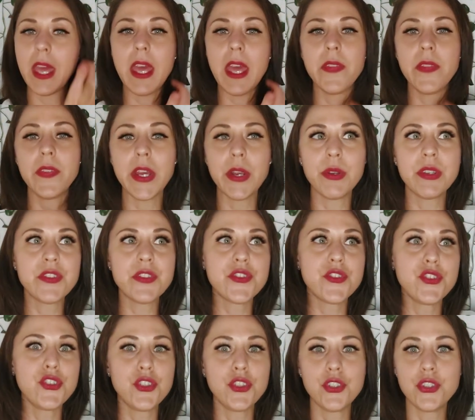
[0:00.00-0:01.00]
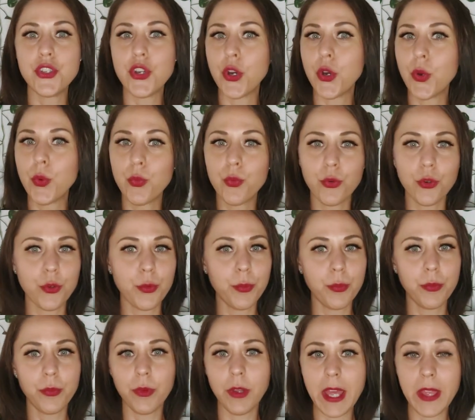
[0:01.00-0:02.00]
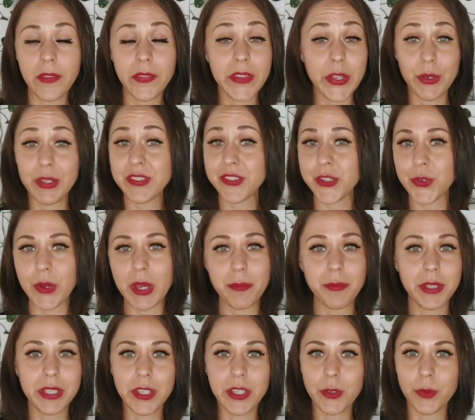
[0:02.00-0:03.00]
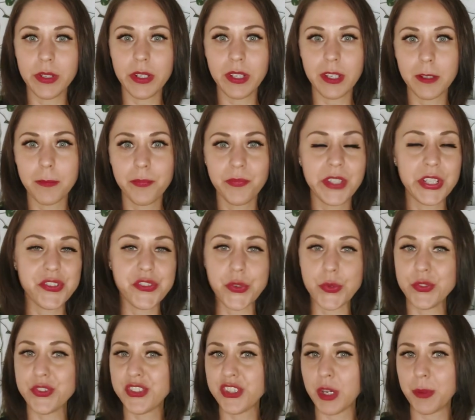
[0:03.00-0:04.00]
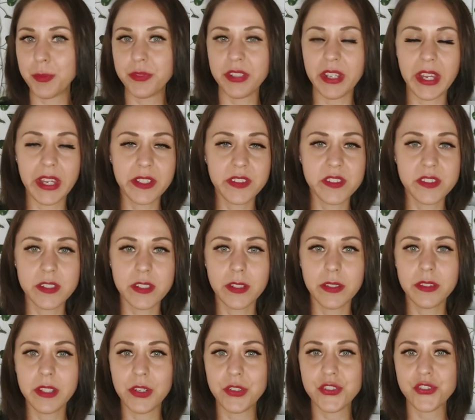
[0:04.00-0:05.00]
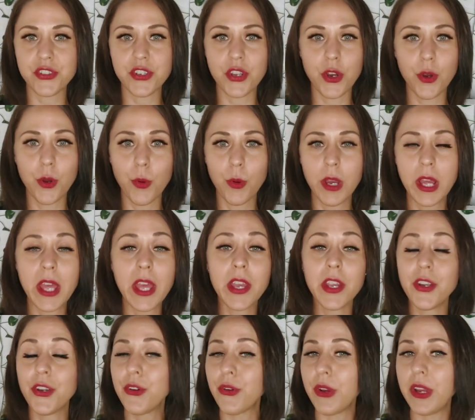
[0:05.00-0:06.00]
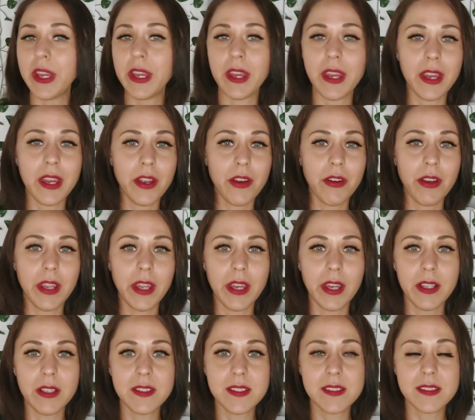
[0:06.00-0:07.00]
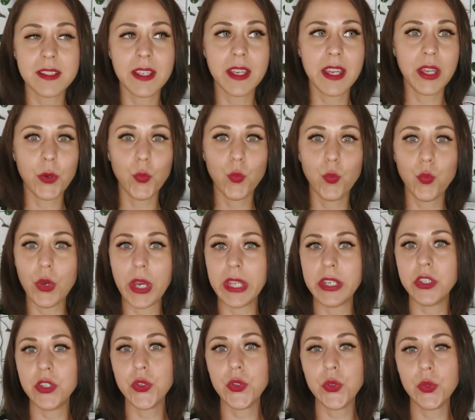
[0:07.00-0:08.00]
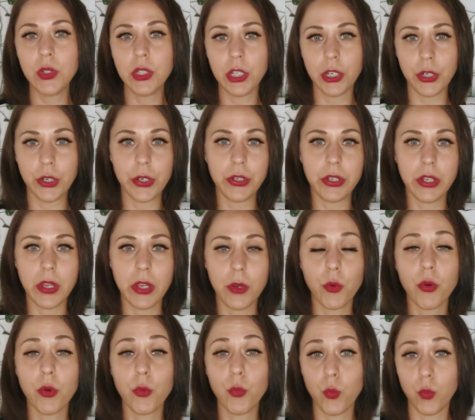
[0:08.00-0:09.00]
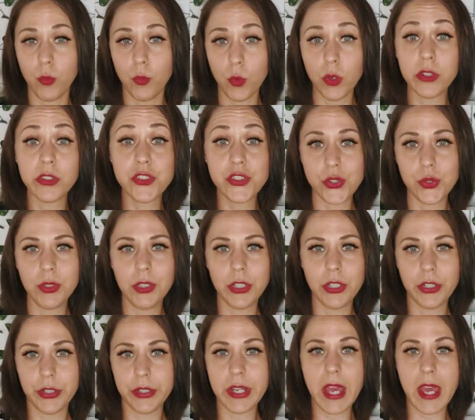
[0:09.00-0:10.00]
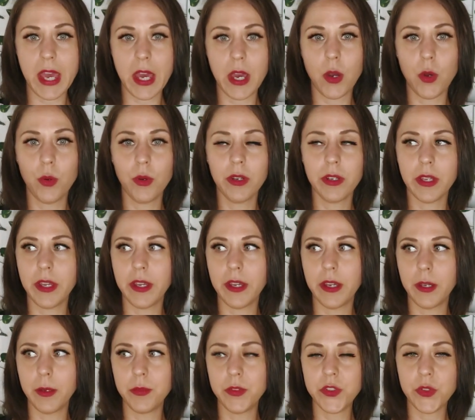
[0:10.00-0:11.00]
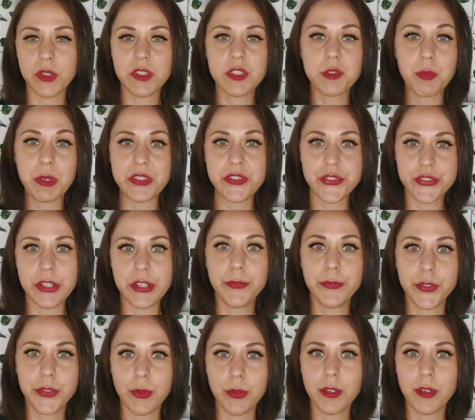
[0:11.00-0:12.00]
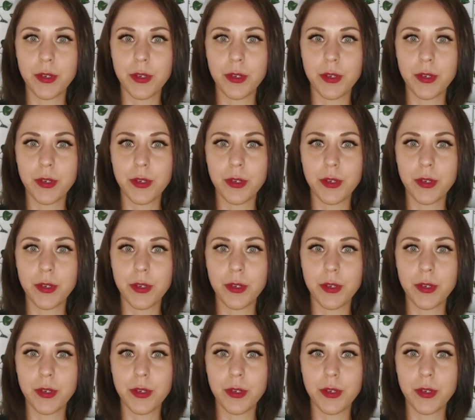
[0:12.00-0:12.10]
And there is no room and there is no ambiguity. There's no subtext, there's no gray areas. When you learn, or once you learn how to express yourself to a